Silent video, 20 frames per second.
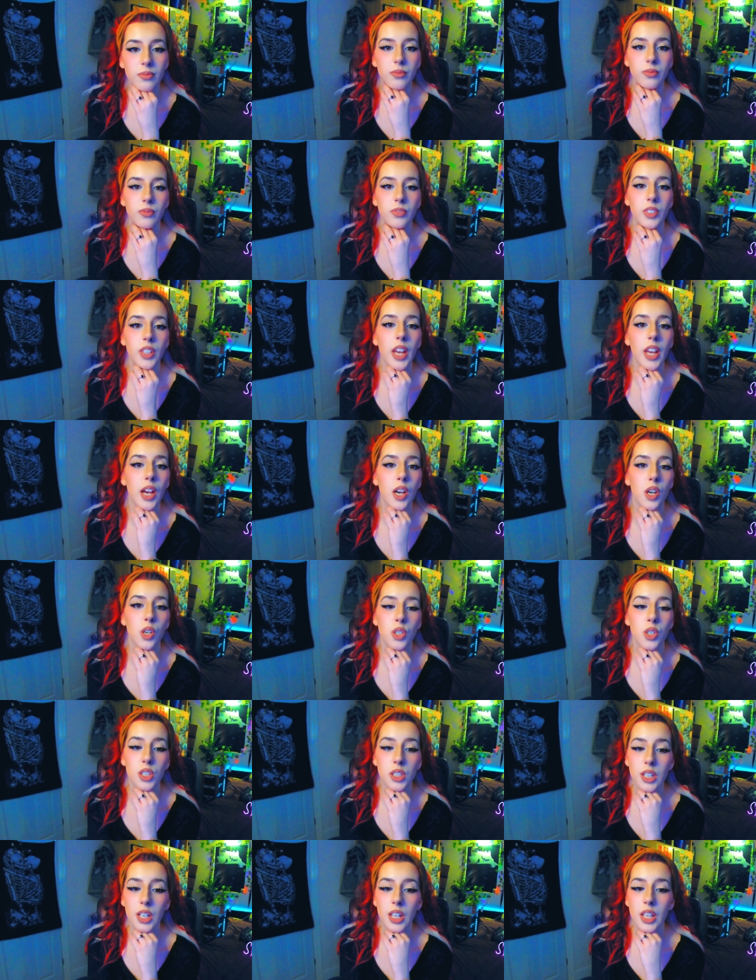yeah,
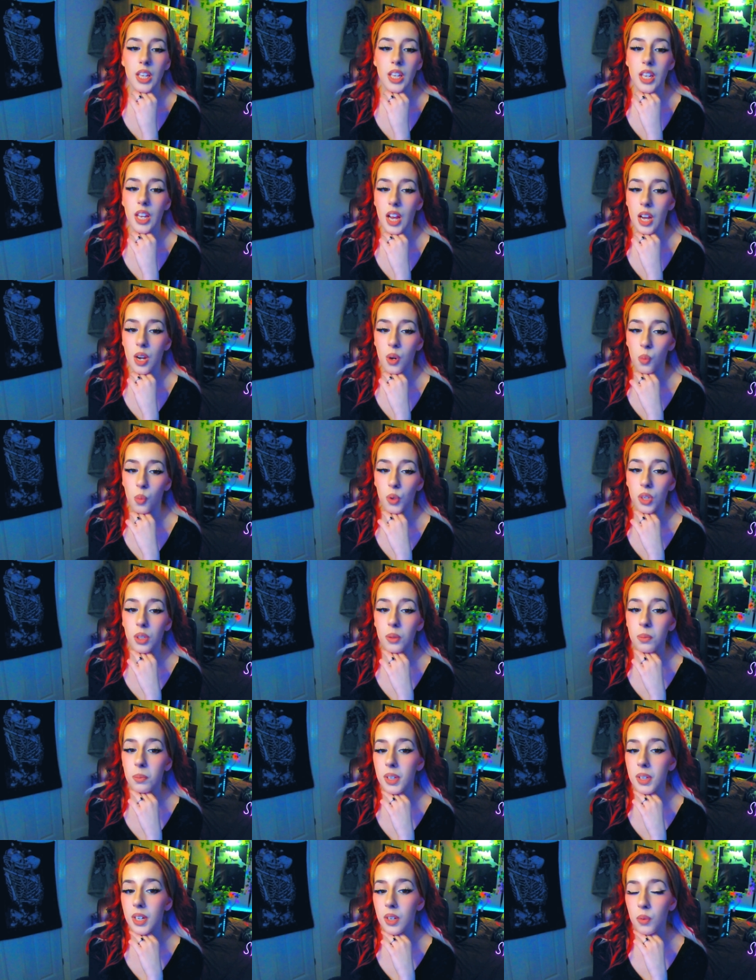honestly, I will
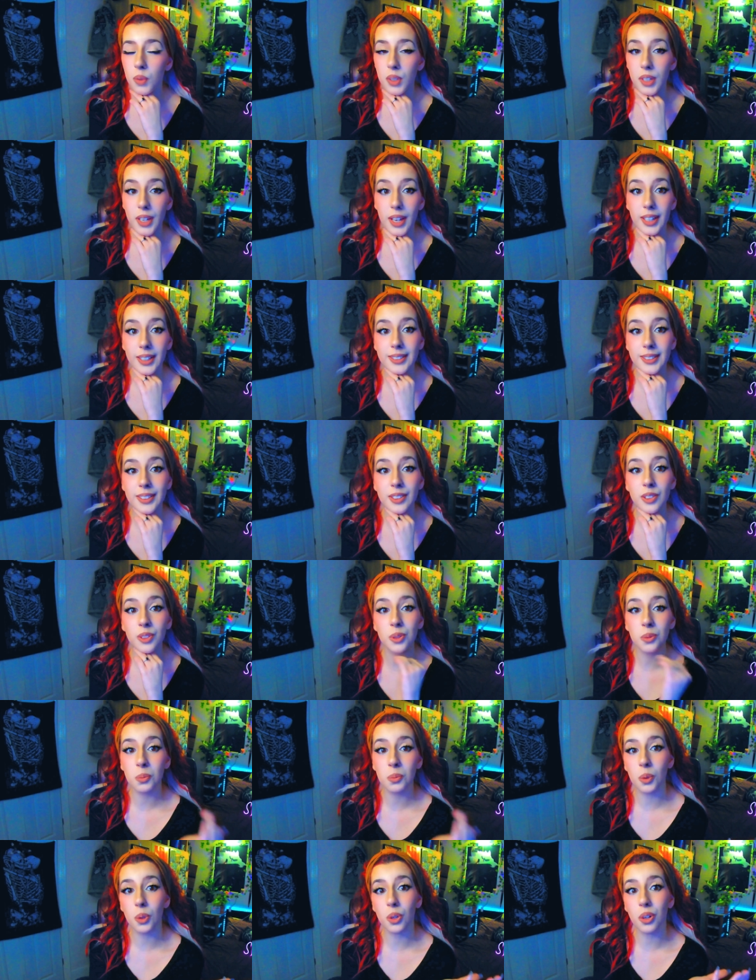be reacting to
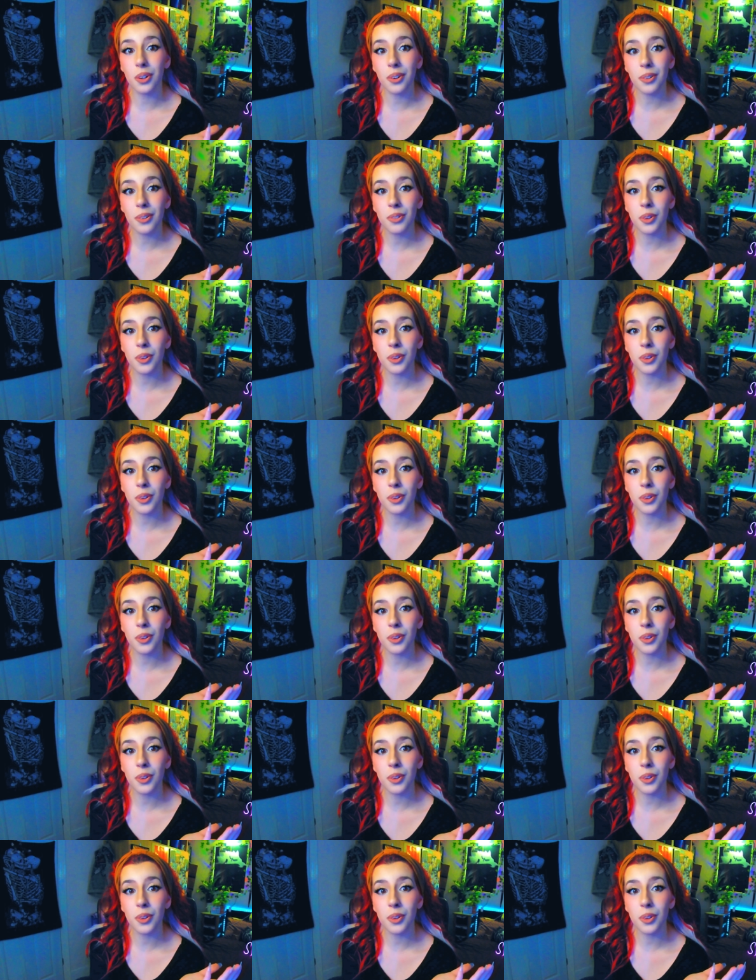more